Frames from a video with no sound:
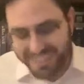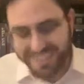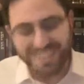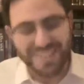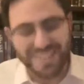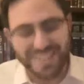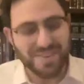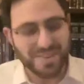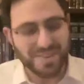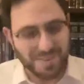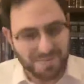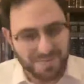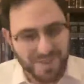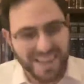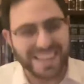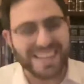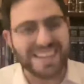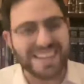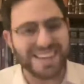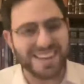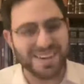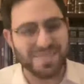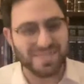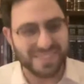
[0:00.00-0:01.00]
really was
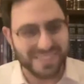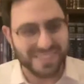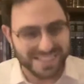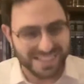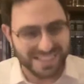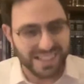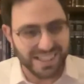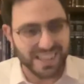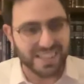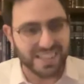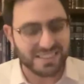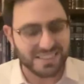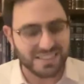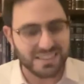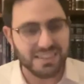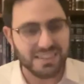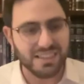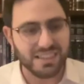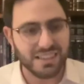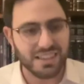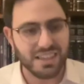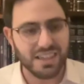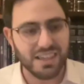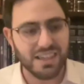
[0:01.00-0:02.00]
picking up his
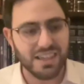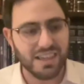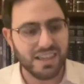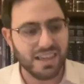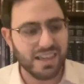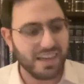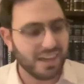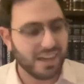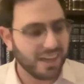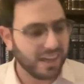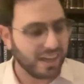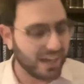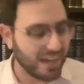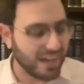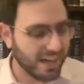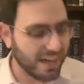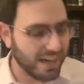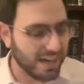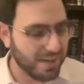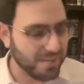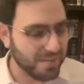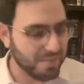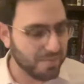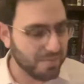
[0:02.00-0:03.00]
legacy
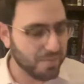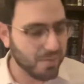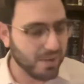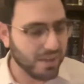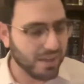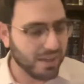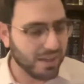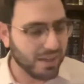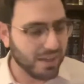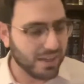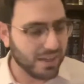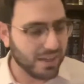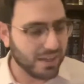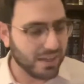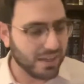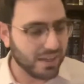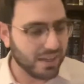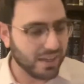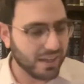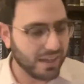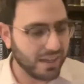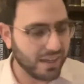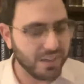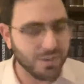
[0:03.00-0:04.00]
um,
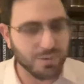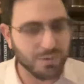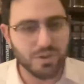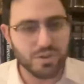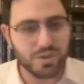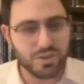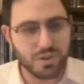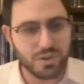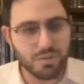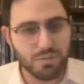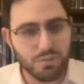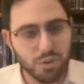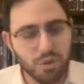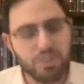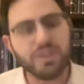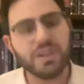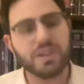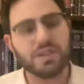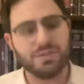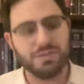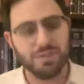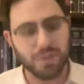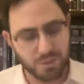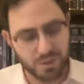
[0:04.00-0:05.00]
and he was moving
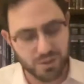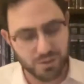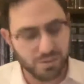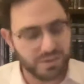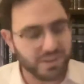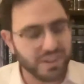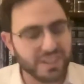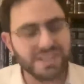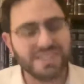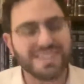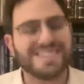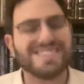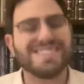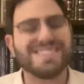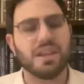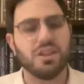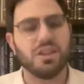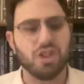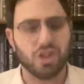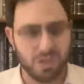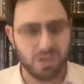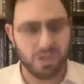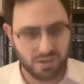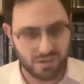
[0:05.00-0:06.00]
it forward it was like an
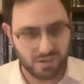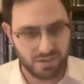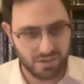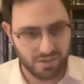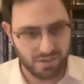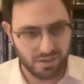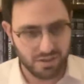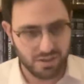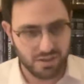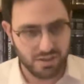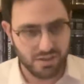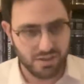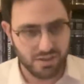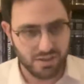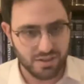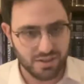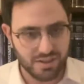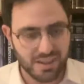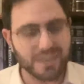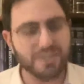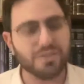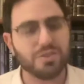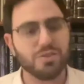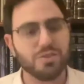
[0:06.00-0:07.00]
extension
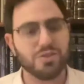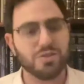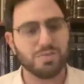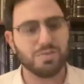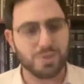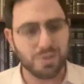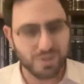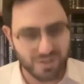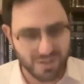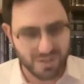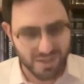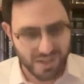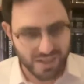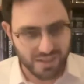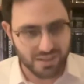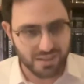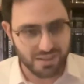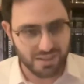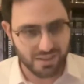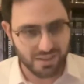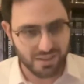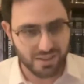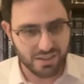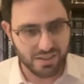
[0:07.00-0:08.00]
not in terms of
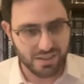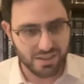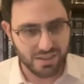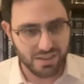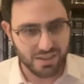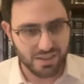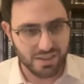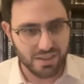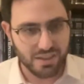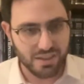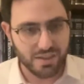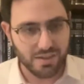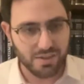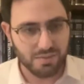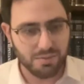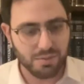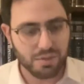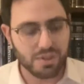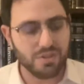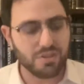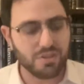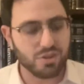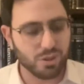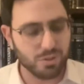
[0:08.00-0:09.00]
personality
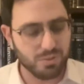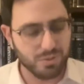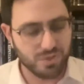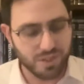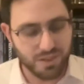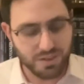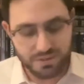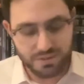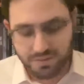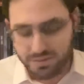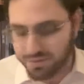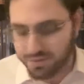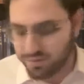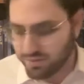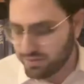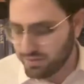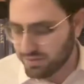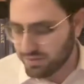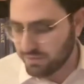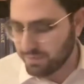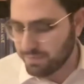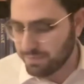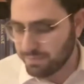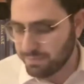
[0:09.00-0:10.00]
but in terms of
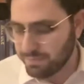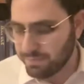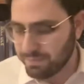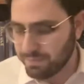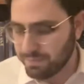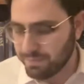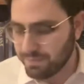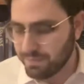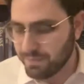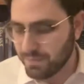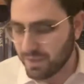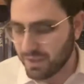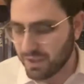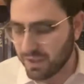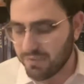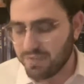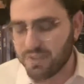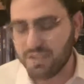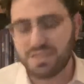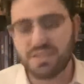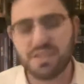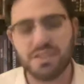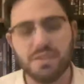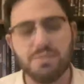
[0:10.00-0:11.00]
of
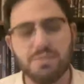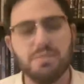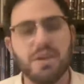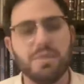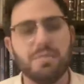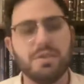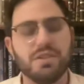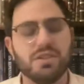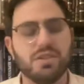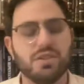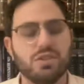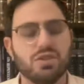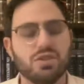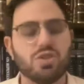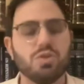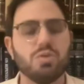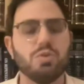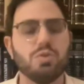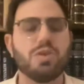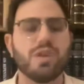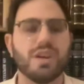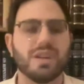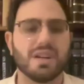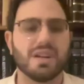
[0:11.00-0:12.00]
his commitment to
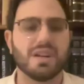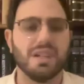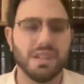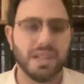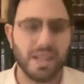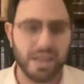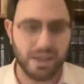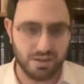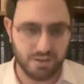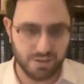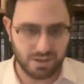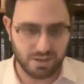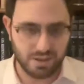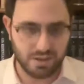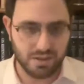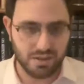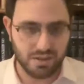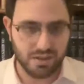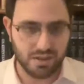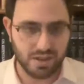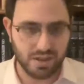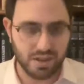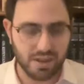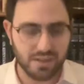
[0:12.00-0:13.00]
truth and clarity
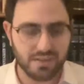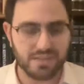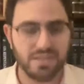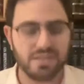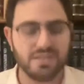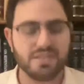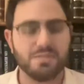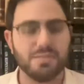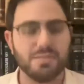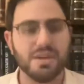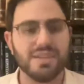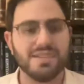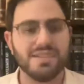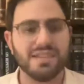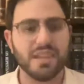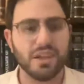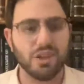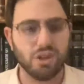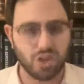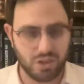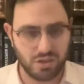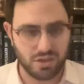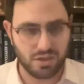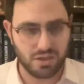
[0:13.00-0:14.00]
and
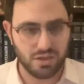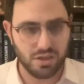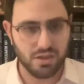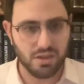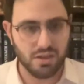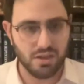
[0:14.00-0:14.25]
systemization.